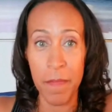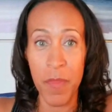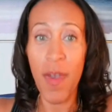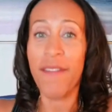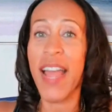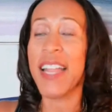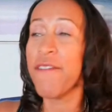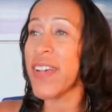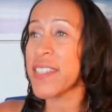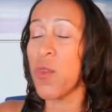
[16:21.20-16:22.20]
You have not
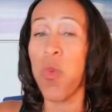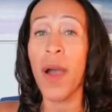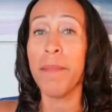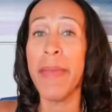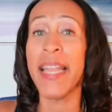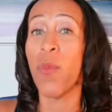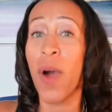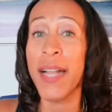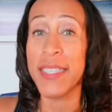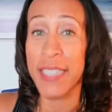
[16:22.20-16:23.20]
invested 1 minute,
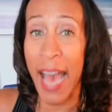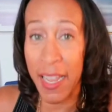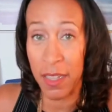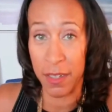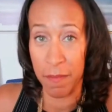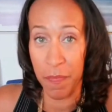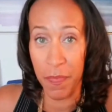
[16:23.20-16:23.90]
$1